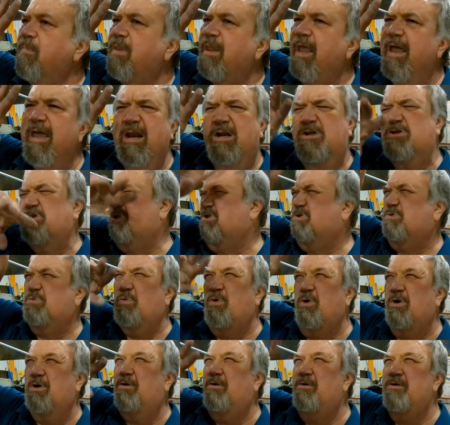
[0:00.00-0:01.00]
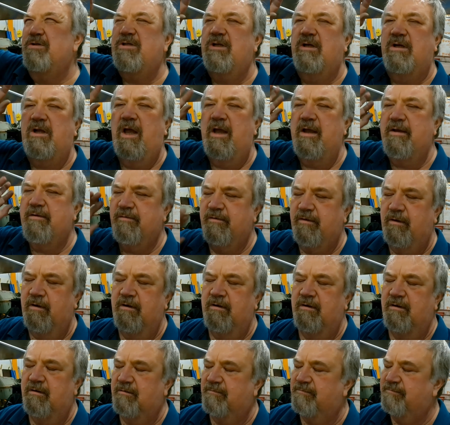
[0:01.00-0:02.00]
It swirls, and I think,
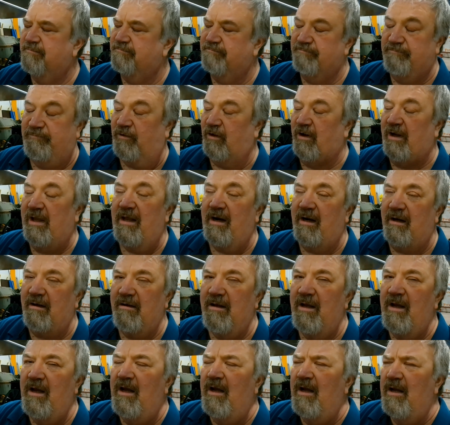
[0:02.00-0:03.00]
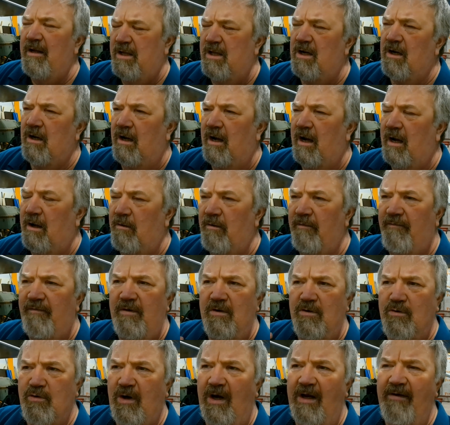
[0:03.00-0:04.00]
oh, forget it. You know how if
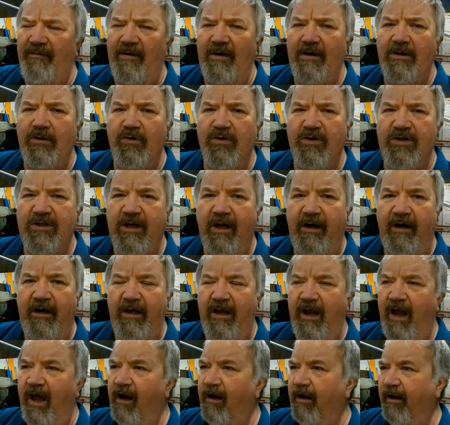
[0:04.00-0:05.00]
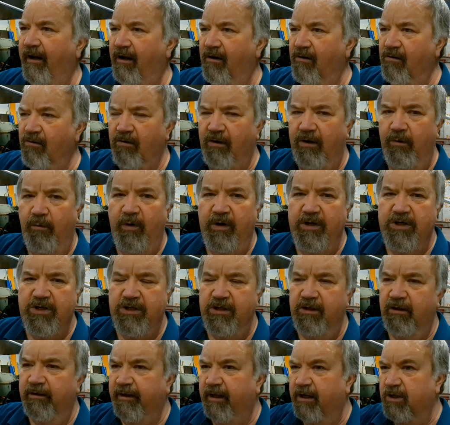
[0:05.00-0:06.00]
you drive into a sun and you got like a dirty
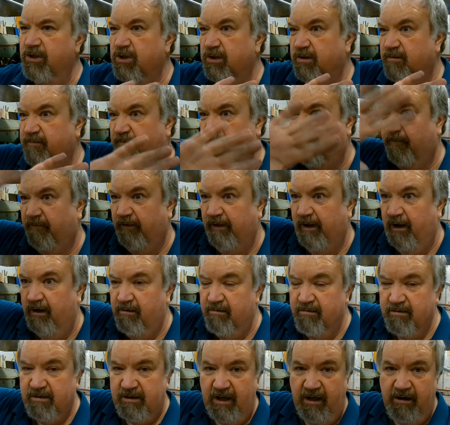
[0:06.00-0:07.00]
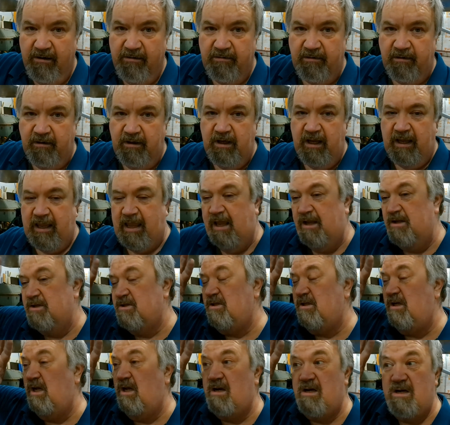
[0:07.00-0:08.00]
windshield and it just flares out and you can't
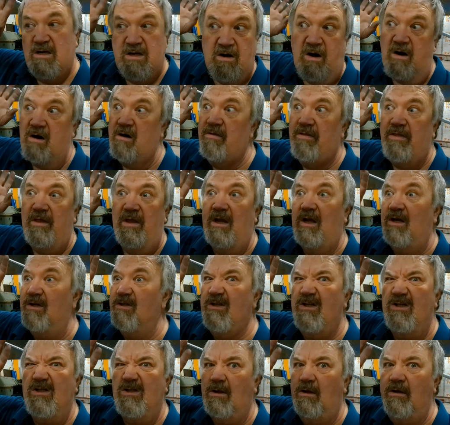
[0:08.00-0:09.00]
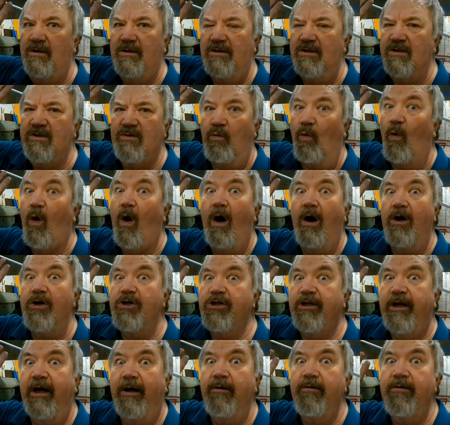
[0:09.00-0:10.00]
see a darn thing because it's just
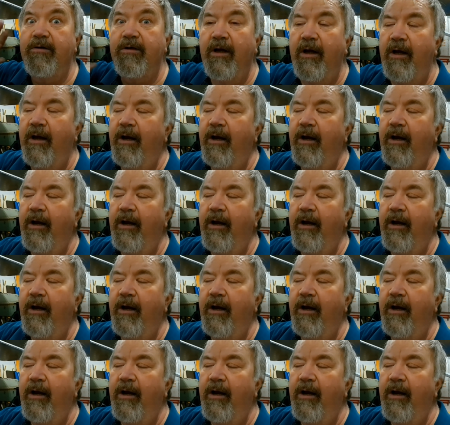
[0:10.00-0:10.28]
washed out?